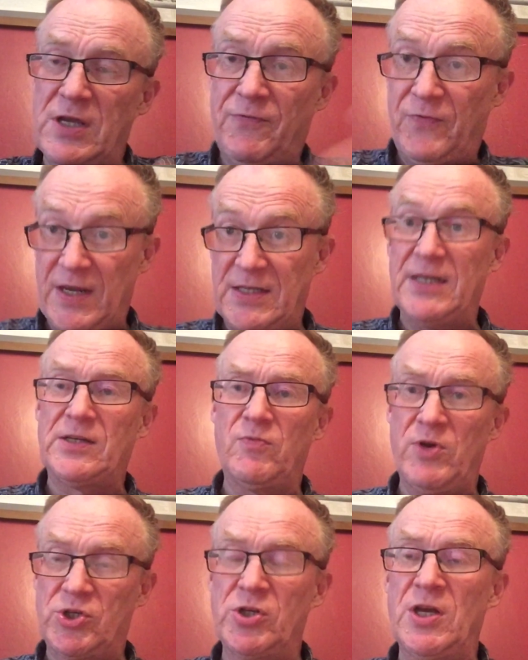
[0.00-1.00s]
if they did
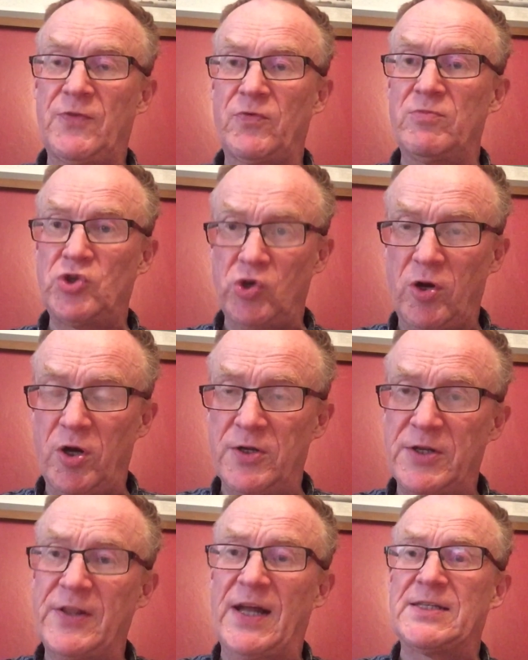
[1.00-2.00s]
originate from Jutland,
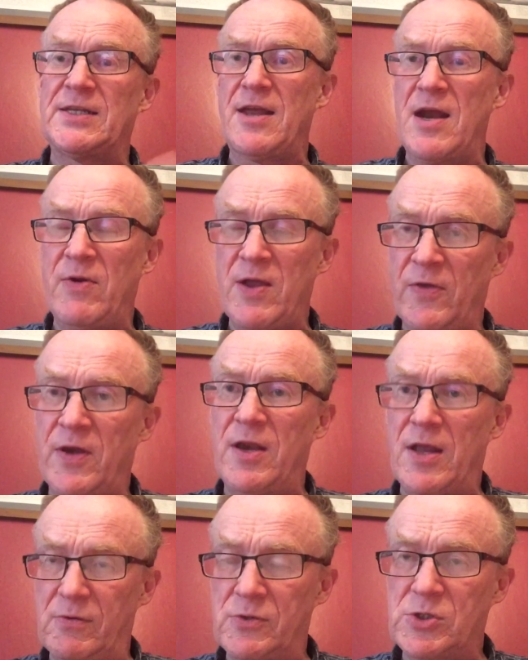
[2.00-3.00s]
that's an area that
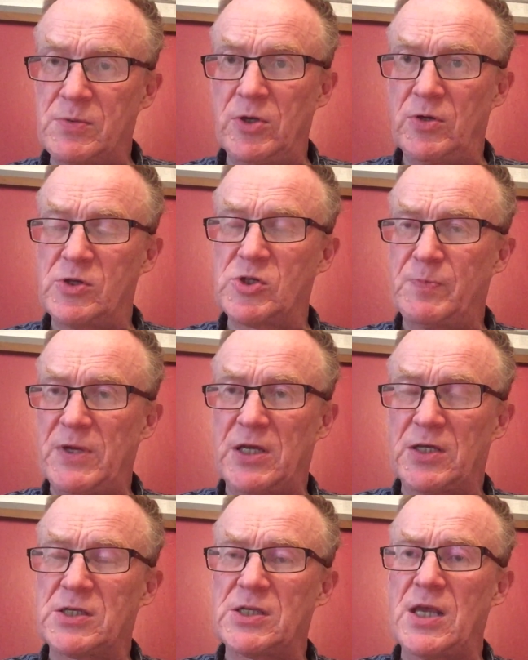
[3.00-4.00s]
now
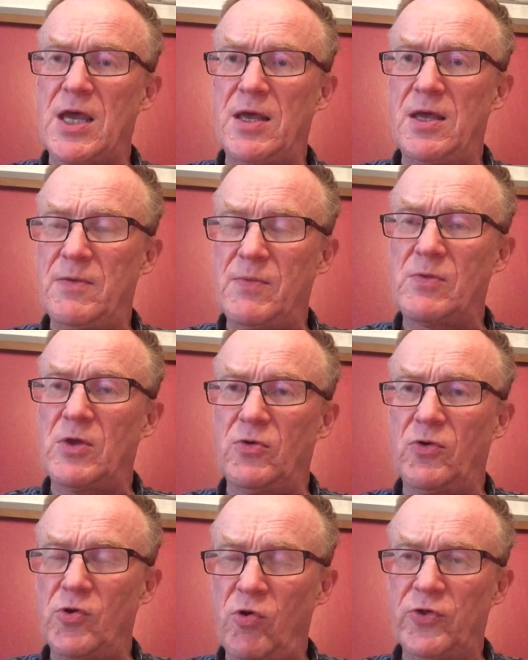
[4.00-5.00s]
speaks,
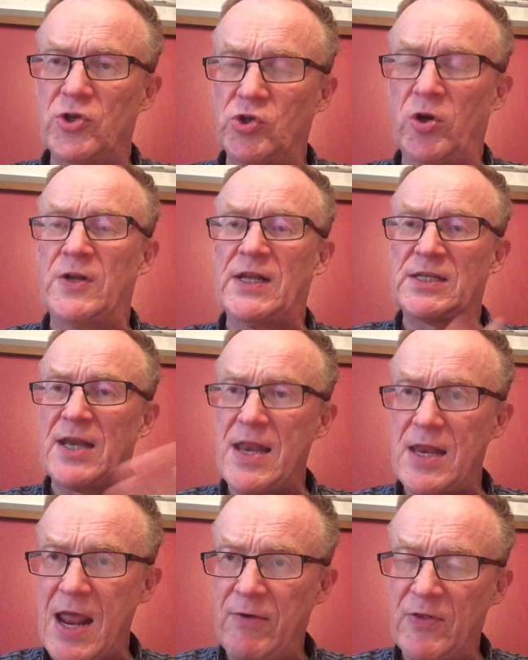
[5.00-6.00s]
northern Jutland, that's an
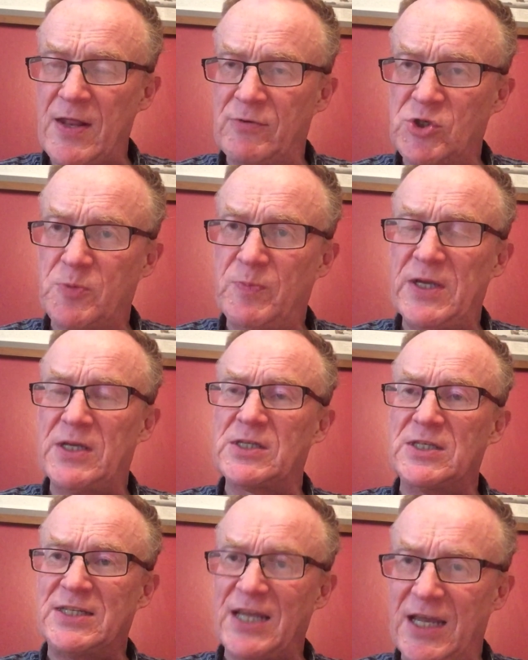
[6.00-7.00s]
area that now speaks
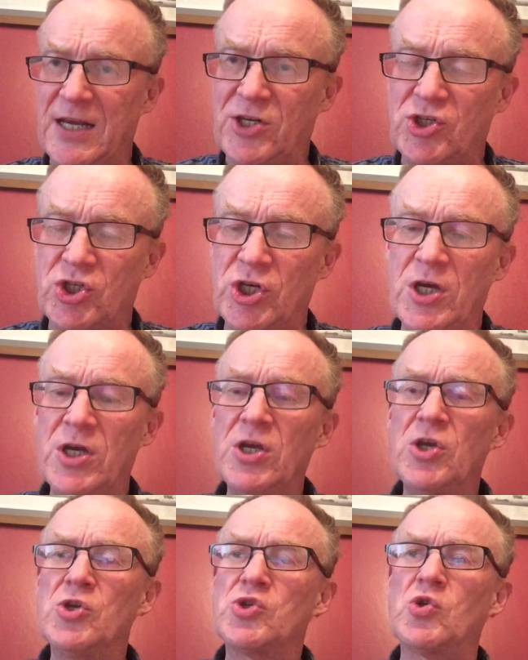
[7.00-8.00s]
Danish.
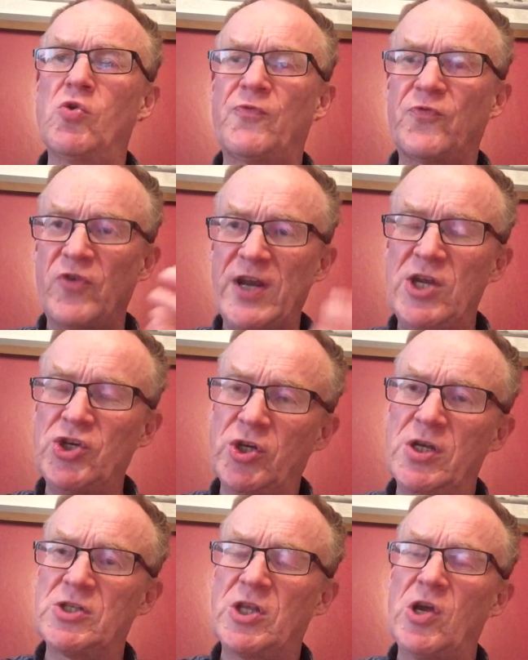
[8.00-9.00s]
So Frisian
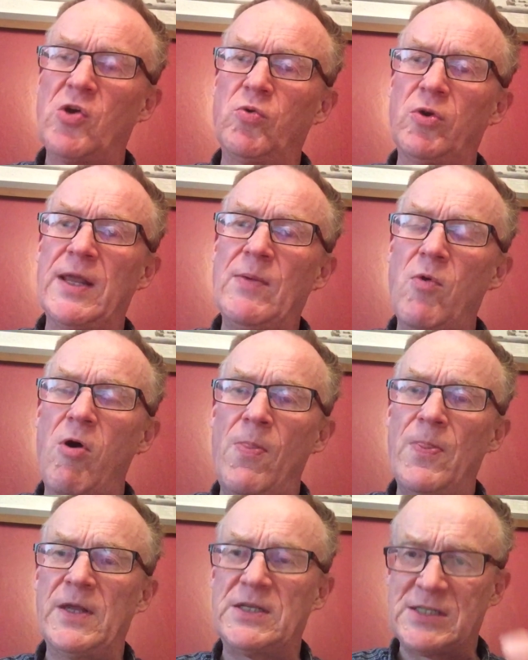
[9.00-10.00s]
is the only
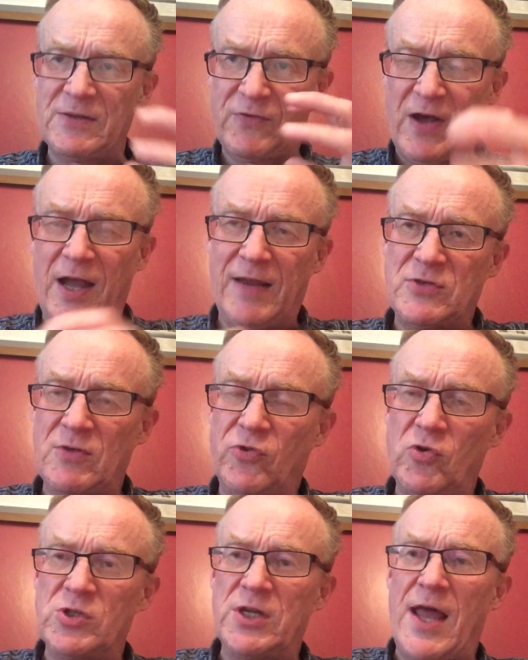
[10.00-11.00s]
one that survives of
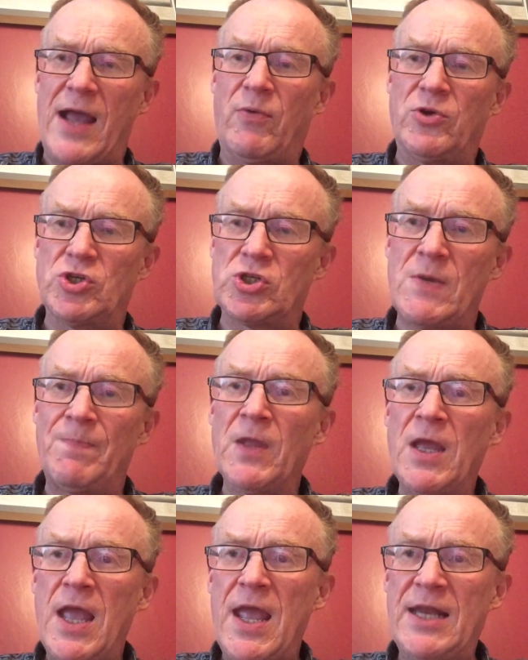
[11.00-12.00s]
those languages.
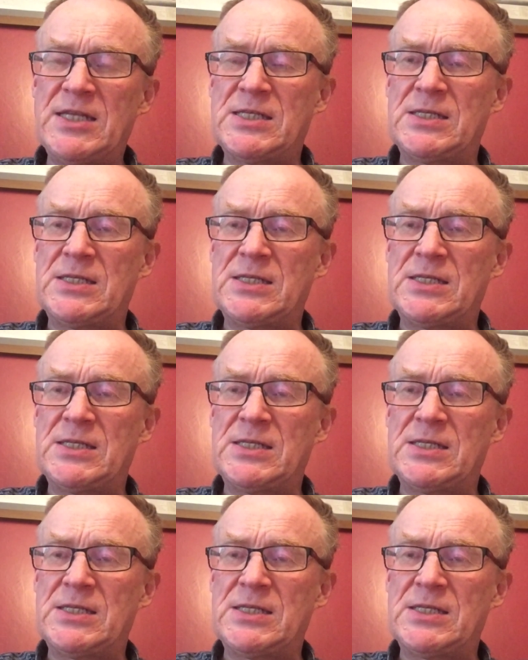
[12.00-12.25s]
It's